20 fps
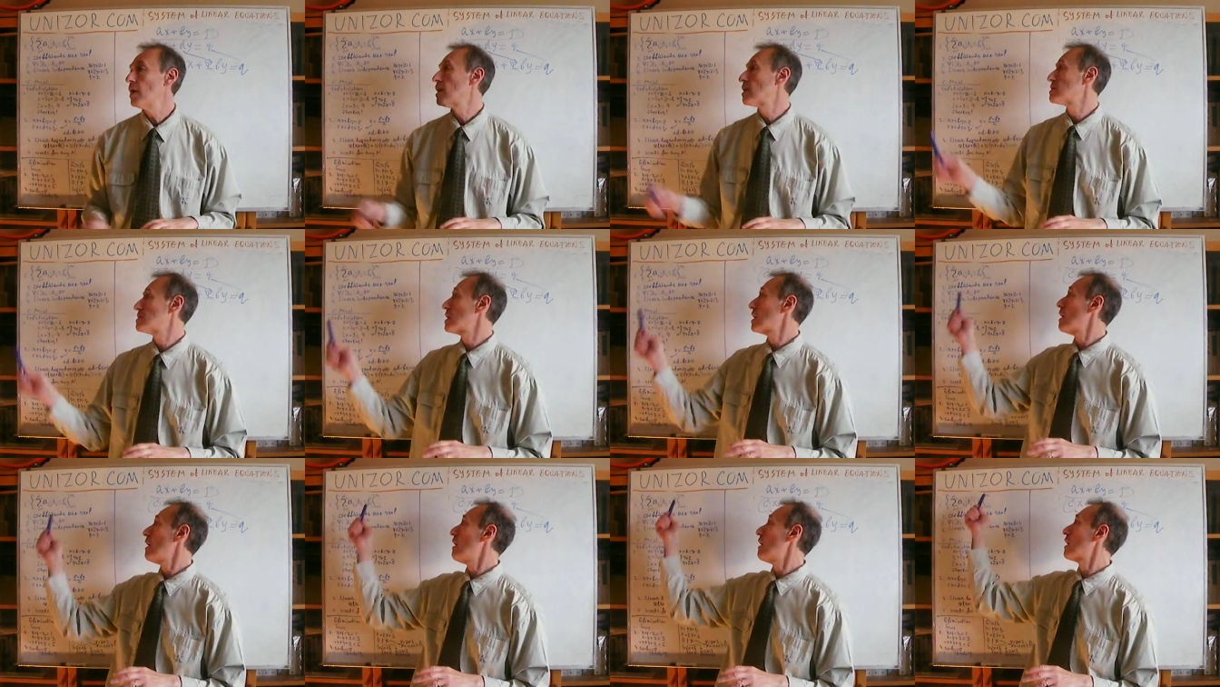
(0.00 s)
They
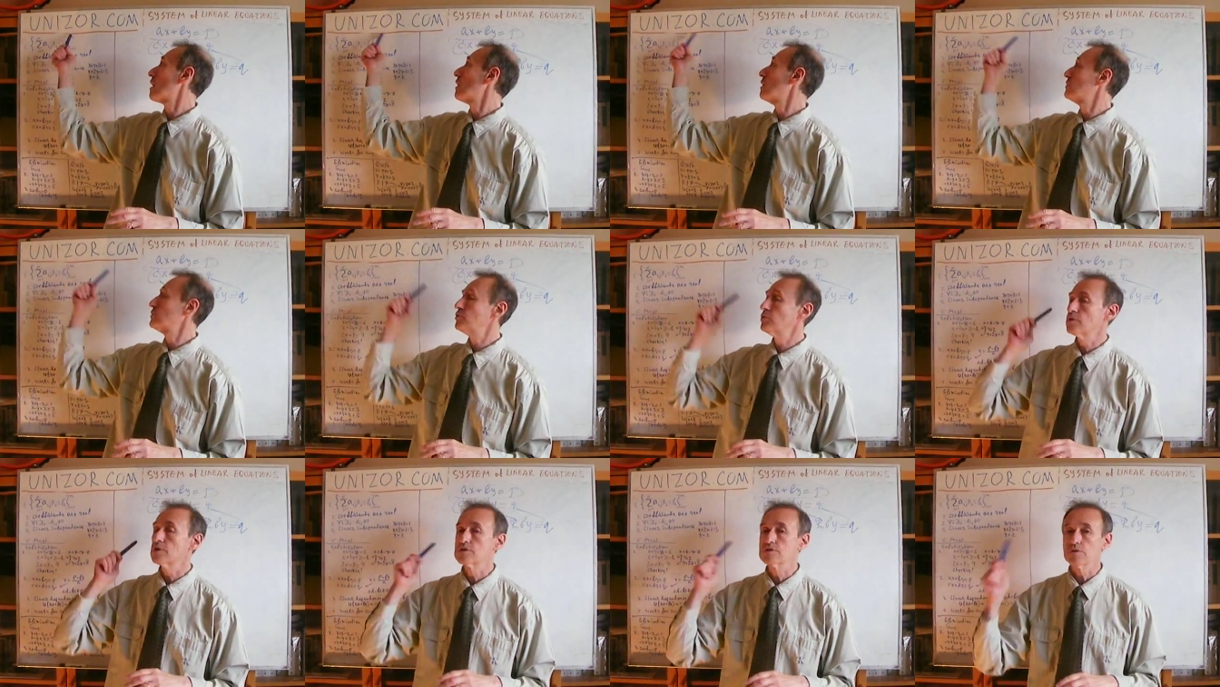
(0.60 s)
are on
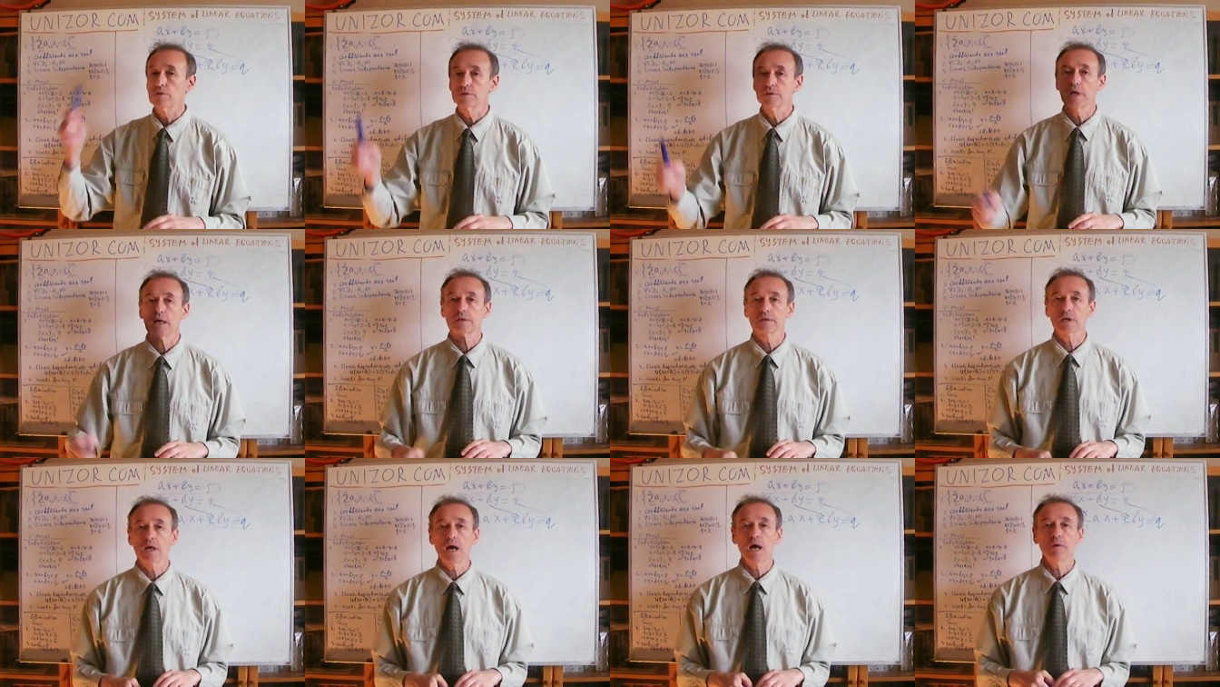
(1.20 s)

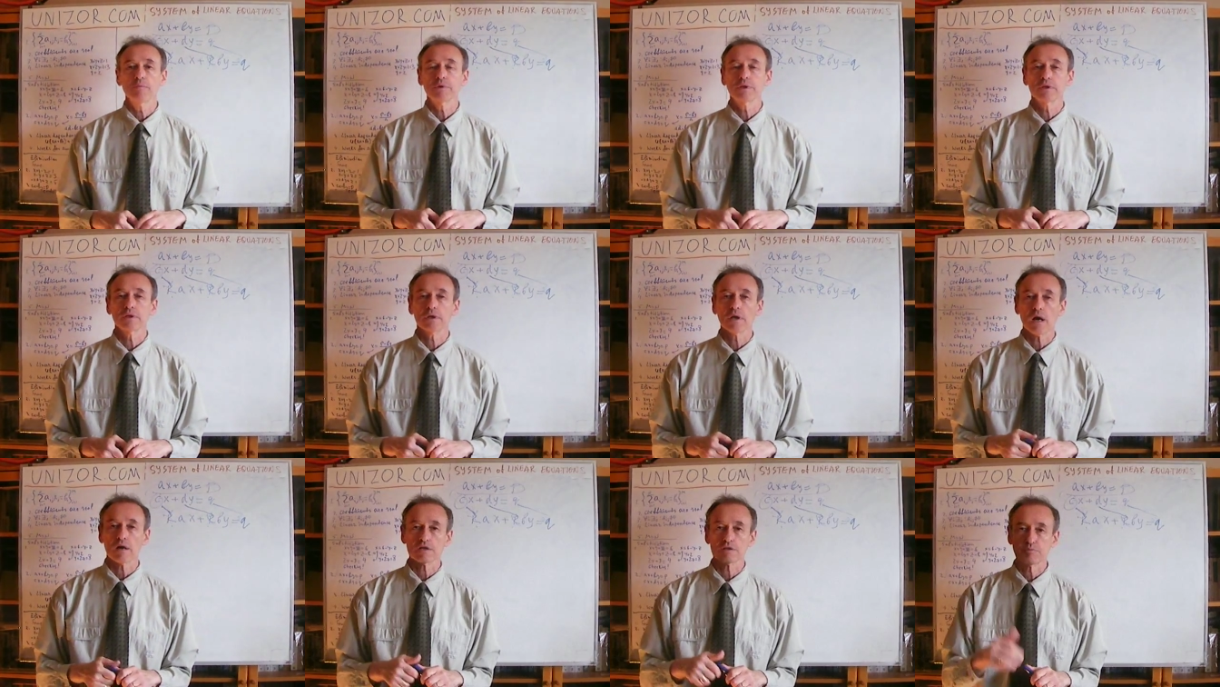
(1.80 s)
unizor.com in the
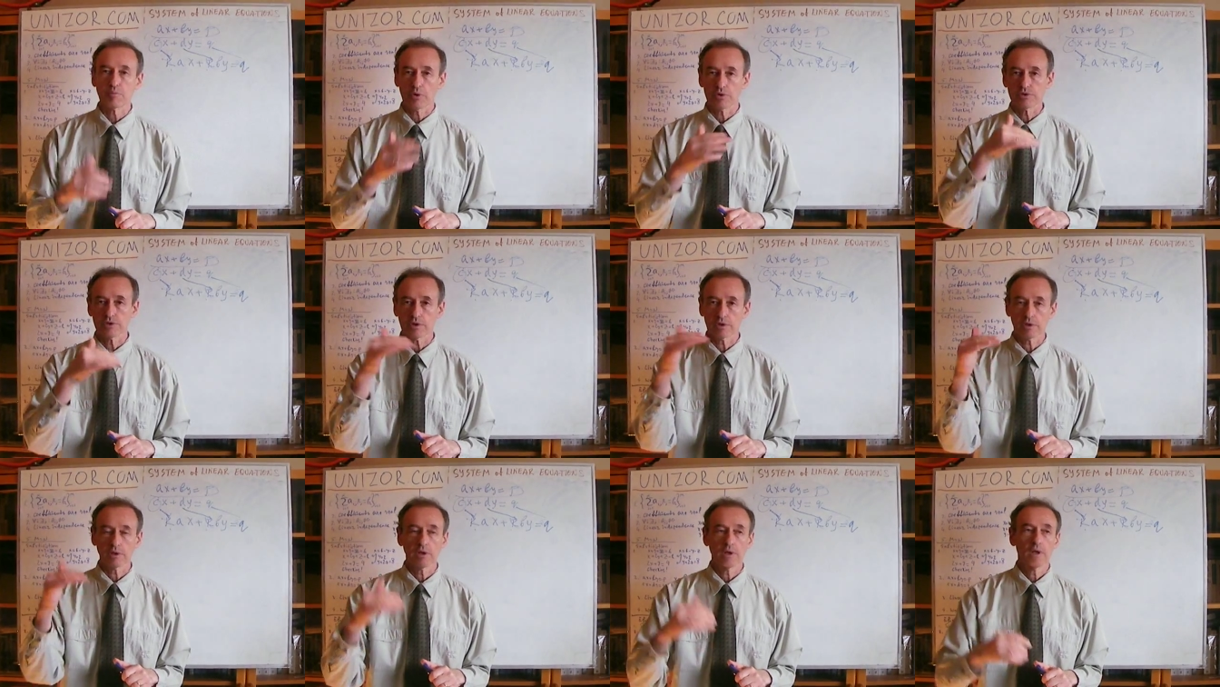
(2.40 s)
corresponding
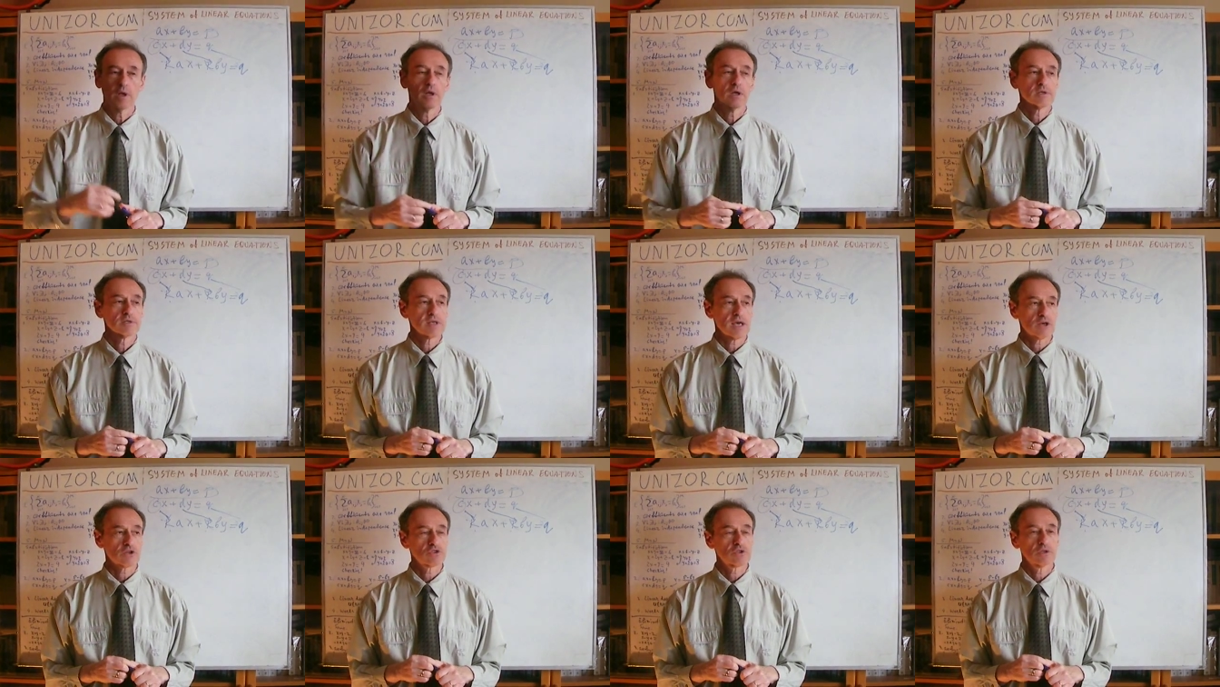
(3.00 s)

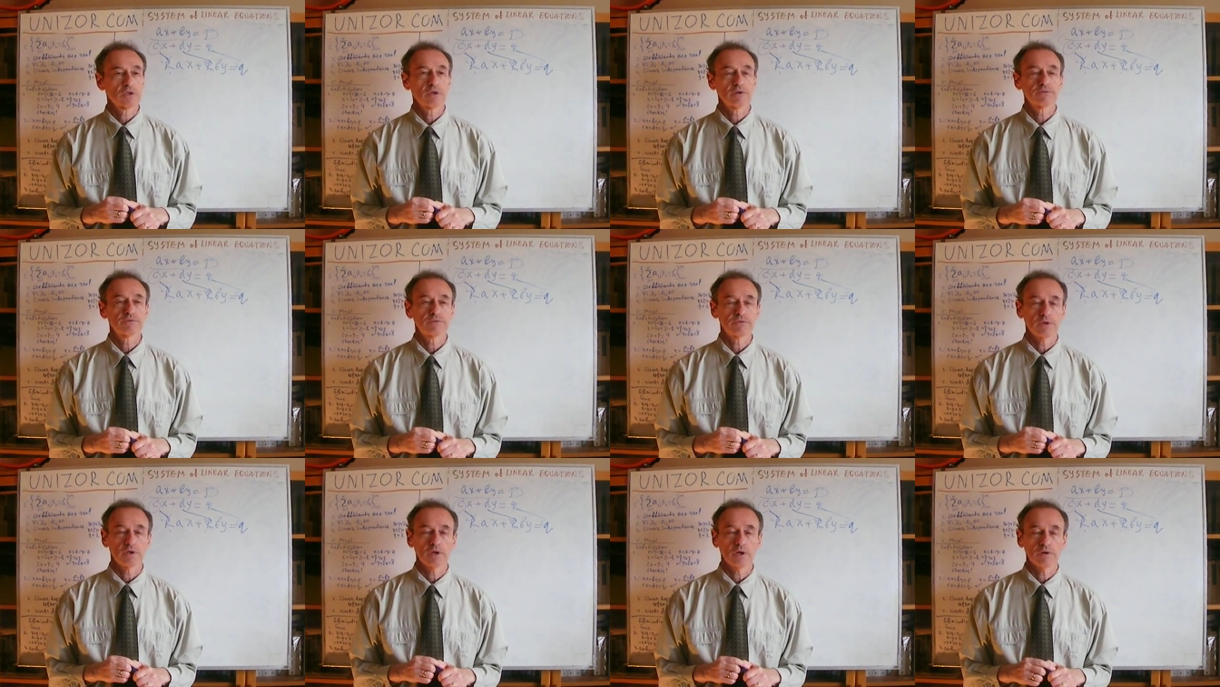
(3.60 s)
section of,
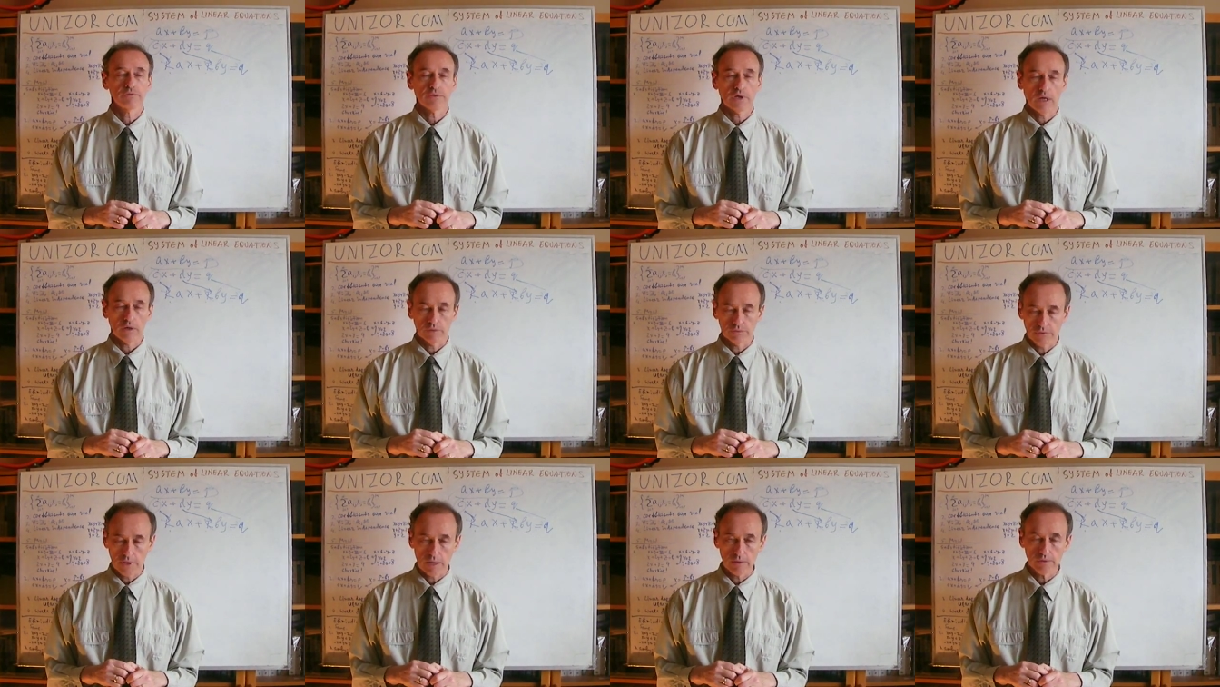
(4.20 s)
uh, of,
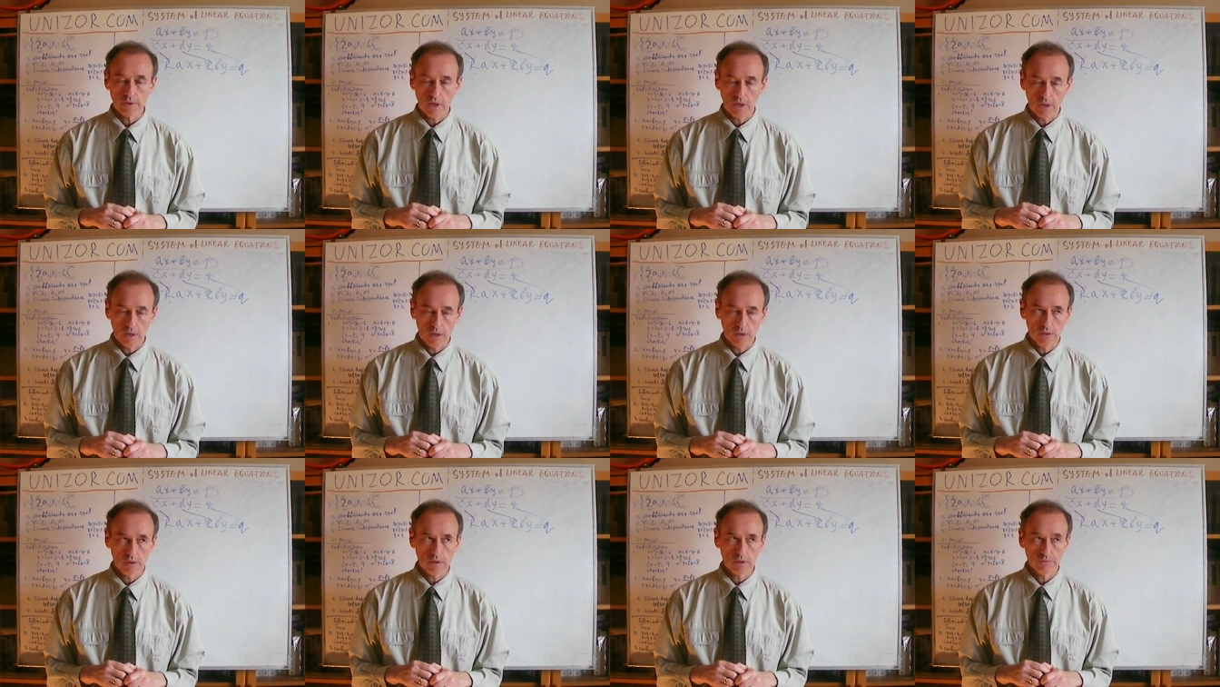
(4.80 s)
of,
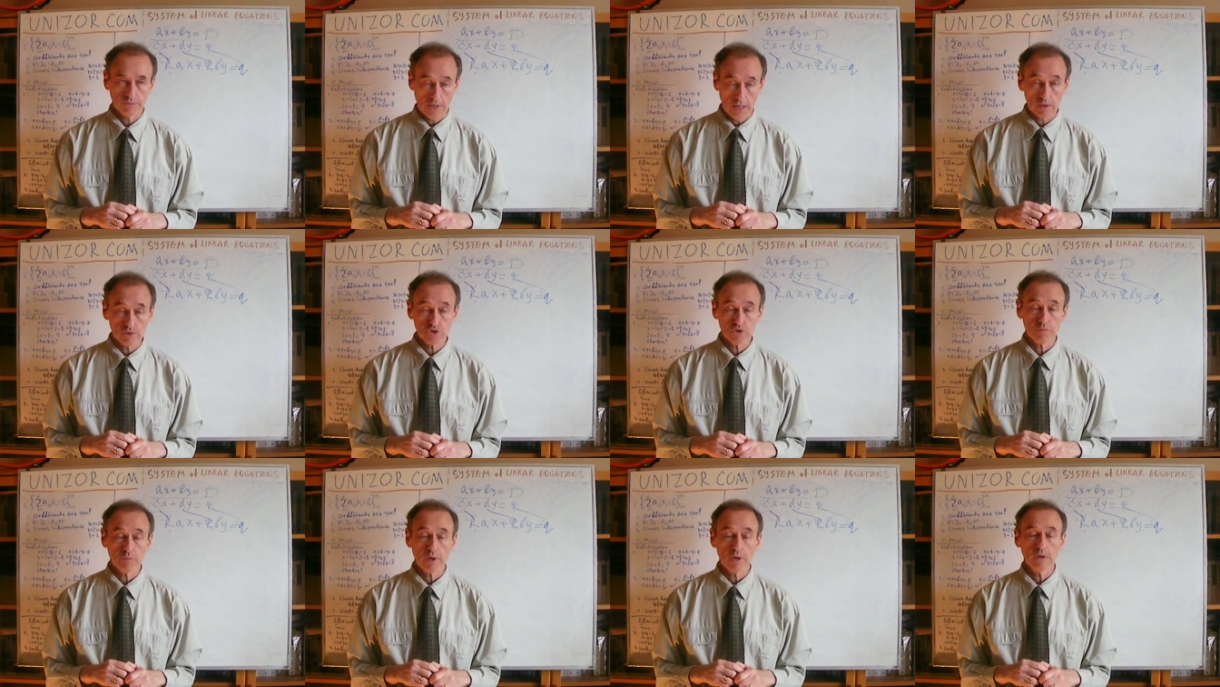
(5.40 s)
uh, of
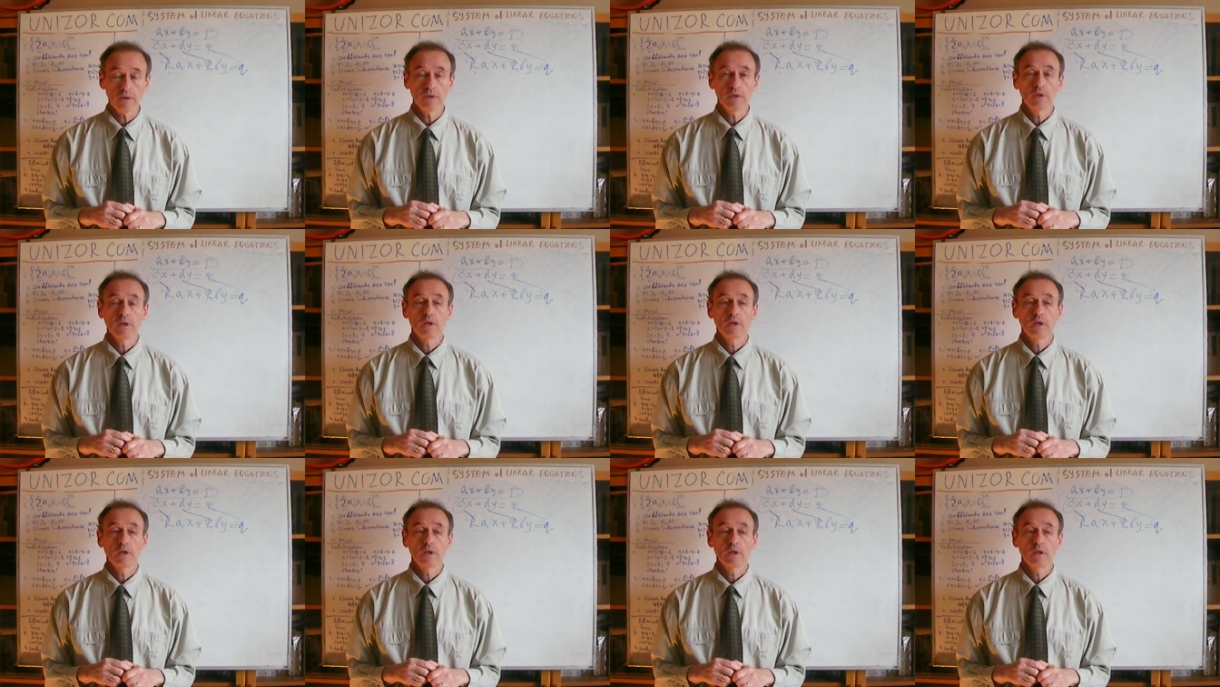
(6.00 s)
algebra.